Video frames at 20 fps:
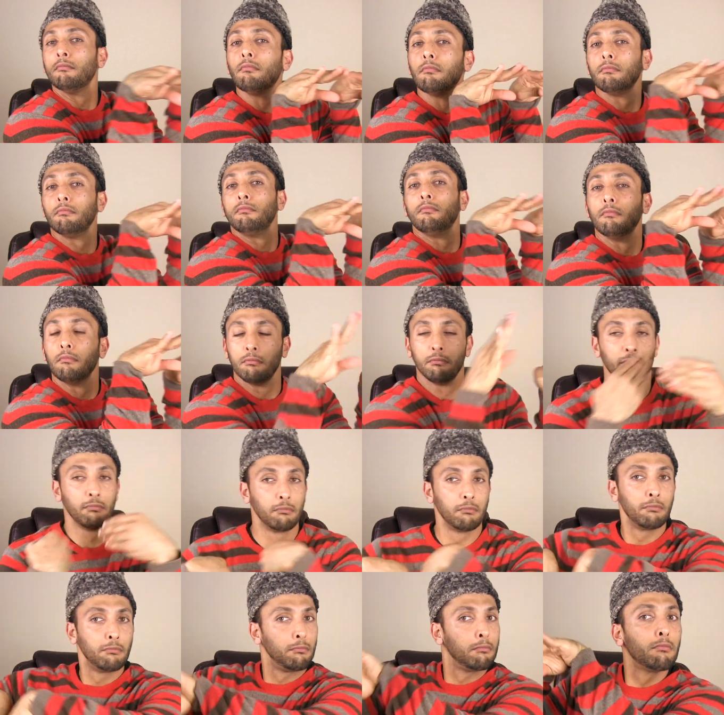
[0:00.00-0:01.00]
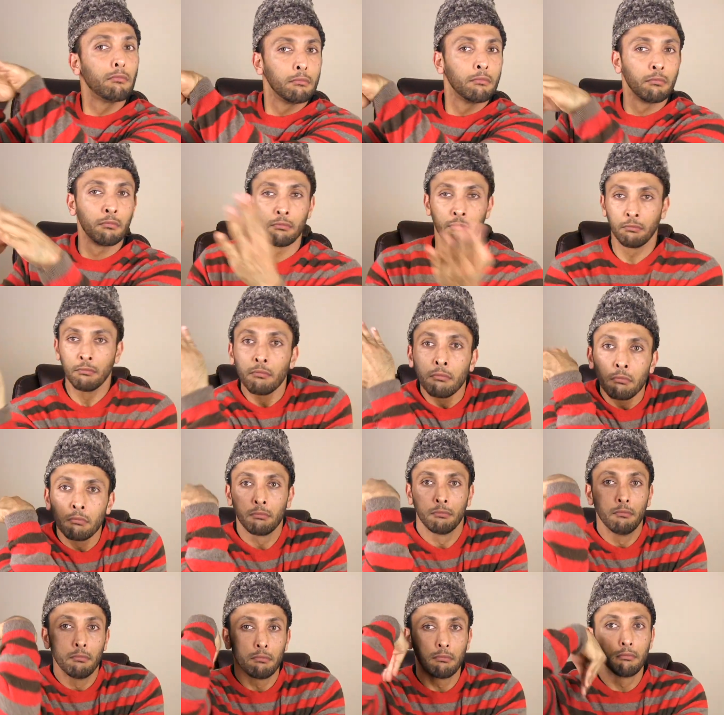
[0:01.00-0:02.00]

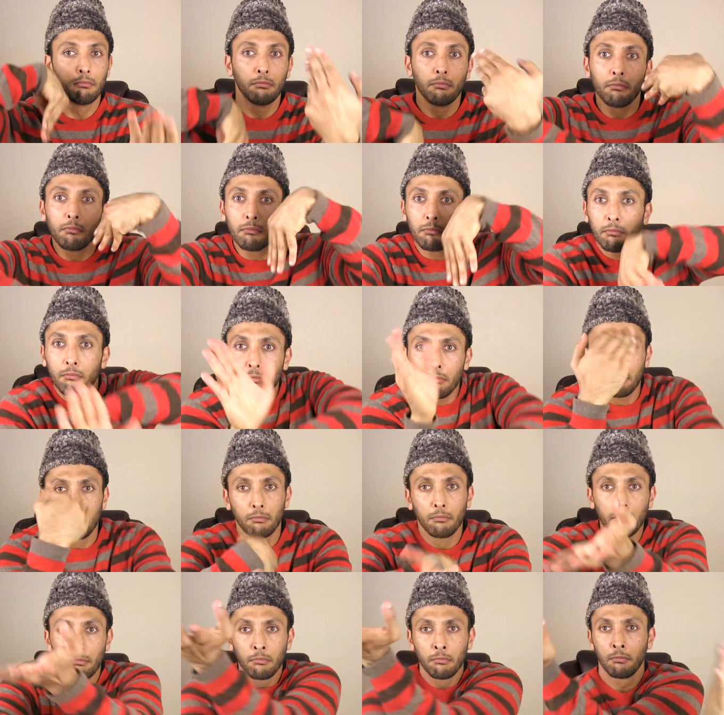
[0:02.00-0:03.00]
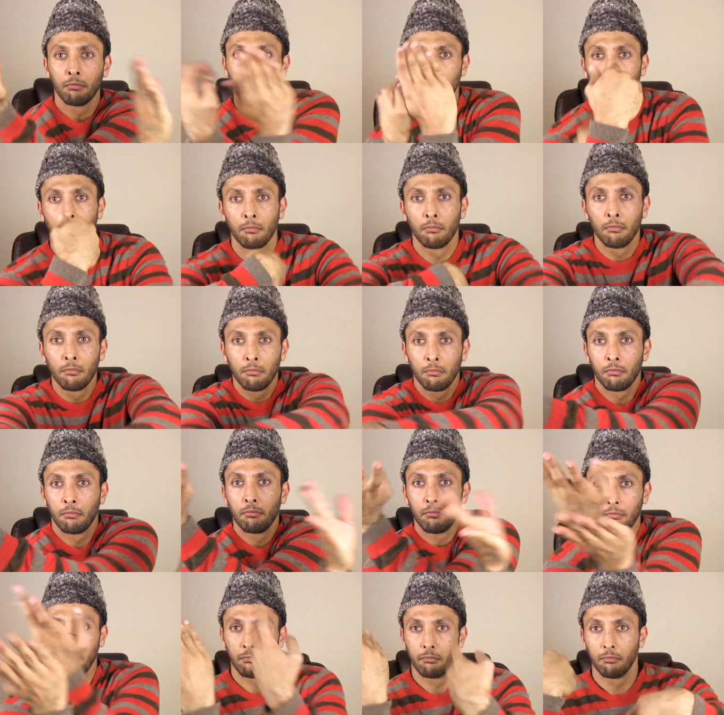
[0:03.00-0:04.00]

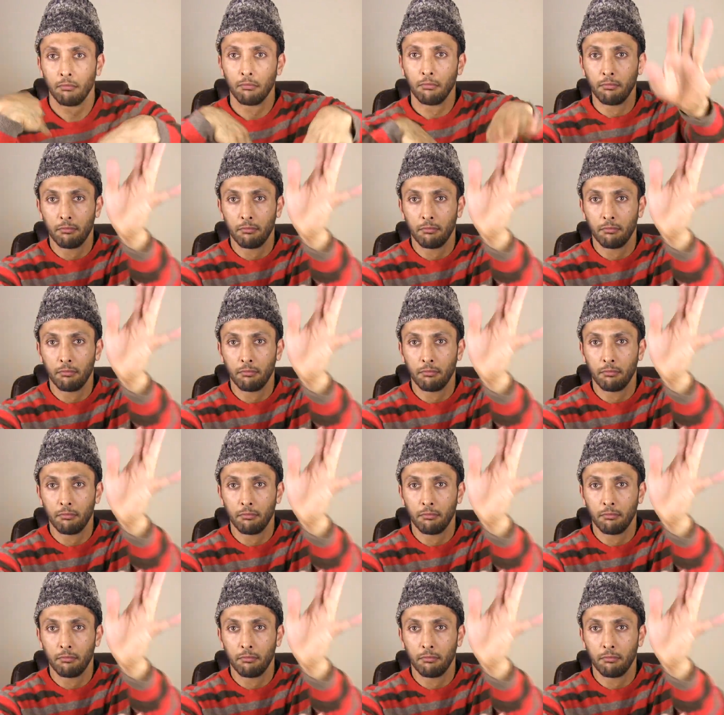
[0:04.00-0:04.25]
No one is speaking in this clip.